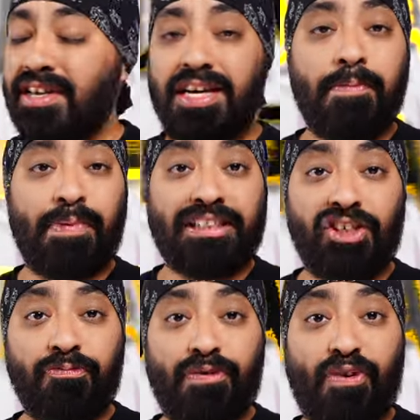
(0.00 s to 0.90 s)

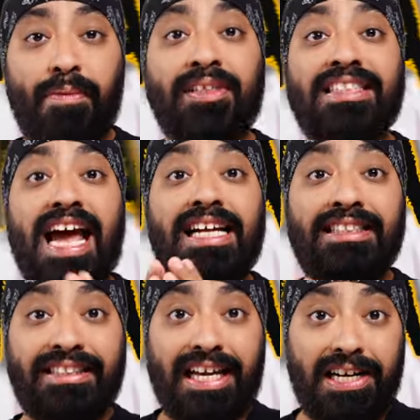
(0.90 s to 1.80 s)
impressive performance and
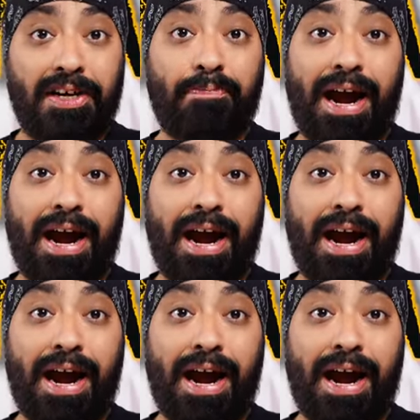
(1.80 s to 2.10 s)
stellar